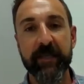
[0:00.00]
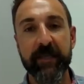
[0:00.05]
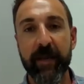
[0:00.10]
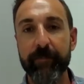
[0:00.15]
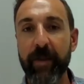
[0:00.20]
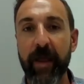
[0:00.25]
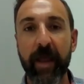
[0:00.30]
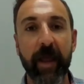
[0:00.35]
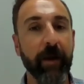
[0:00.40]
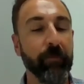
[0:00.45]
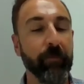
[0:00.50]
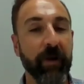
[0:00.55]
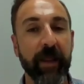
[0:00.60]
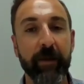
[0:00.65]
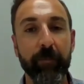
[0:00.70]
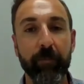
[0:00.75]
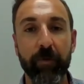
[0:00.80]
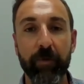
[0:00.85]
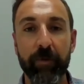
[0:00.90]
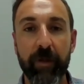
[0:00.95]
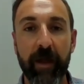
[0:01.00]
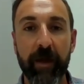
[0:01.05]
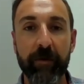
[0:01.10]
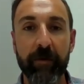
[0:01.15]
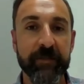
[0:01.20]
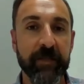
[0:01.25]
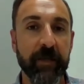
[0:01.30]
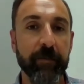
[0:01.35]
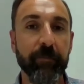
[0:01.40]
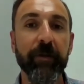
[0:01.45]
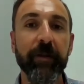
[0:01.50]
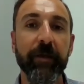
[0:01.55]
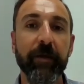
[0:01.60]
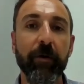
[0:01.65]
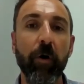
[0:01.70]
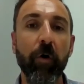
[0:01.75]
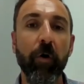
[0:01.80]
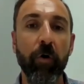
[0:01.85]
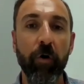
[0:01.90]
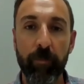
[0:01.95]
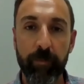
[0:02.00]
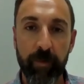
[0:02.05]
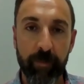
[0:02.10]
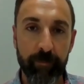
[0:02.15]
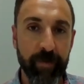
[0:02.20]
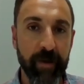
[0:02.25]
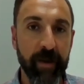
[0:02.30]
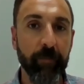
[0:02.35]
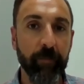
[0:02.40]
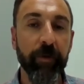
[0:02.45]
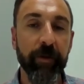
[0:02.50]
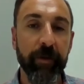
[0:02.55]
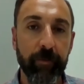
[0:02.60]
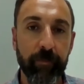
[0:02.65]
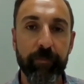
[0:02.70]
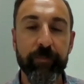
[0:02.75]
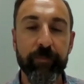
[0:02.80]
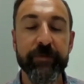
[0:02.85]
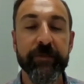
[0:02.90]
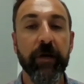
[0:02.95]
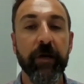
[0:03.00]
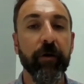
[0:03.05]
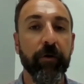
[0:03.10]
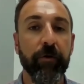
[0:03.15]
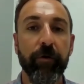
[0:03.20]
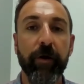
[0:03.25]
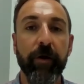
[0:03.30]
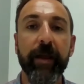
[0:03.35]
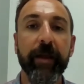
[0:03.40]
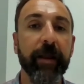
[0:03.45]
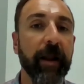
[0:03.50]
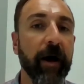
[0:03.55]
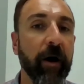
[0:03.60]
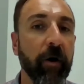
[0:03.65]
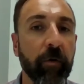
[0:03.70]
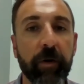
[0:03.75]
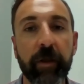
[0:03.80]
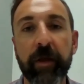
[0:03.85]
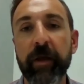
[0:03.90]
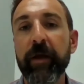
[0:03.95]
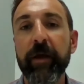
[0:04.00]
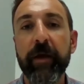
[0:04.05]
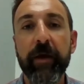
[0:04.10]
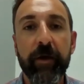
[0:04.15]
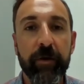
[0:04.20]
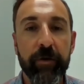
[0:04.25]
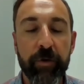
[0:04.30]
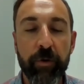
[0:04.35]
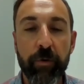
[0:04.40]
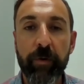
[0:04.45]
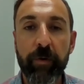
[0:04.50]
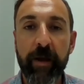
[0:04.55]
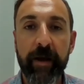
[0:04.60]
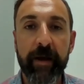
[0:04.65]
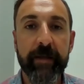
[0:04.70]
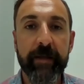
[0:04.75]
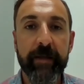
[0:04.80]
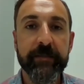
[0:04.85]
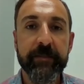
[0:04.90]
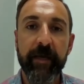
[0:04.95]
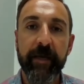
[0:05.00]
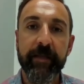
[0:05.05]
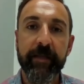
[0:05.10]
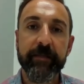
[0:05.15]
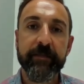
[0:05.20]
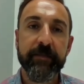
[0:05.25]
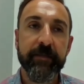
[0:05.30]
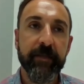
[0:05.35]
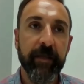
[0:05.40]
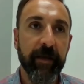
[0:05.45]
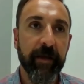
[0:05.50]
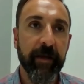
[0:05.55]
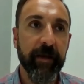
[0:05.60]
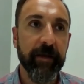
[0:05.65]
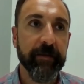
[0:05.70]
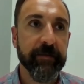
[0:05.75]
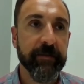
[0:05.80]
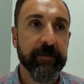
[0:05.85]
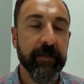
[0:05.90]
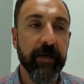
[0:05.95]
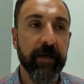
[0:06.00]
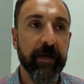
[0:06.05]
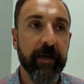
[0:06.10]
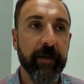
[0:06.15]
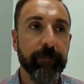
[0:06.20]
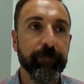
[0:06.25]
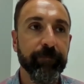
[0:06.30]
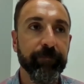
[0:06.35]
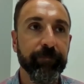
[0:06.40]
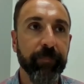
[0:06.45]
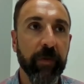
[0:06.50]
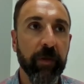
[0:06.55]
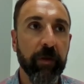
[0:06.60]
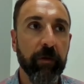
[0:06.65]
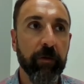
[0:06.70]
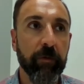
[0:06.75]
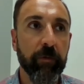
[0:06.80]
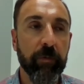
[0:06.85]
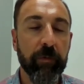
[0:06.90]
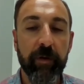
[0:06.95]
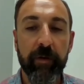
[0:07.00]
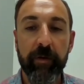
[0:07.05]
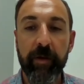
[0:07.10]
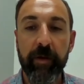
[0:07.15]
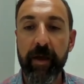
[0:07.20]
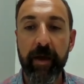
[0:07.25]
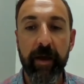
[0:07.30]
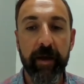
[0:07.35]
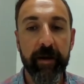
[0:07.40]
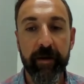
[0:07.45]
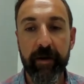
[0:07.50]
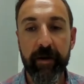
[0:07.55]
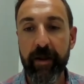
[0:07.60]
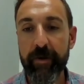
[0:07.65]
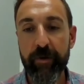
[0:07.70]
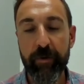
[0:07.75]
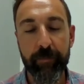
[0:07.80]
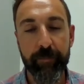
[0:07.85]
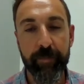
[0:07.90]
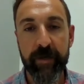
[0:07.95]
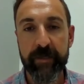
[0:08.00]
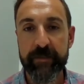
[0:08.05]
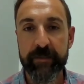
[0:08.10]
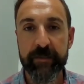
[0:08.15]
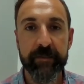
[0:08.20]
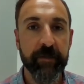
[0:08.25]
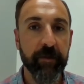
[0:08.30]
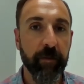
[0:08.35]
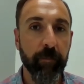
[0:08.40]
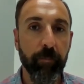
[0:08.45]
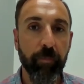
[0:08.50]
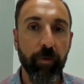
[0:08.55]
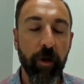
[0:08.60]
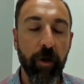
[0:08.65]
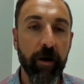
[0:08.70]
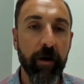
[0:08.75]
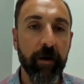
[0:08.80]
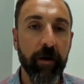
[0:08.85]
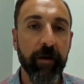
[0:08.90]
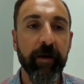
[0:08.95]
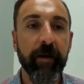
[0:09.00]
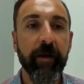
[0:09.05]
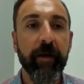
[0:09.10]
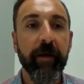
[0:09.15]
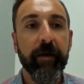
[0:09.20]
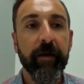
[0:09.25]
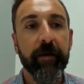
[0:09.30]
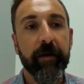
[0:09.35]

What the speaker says: same day, I was able to go home and be able to start cranking out new content and adding on new pieces to the blog,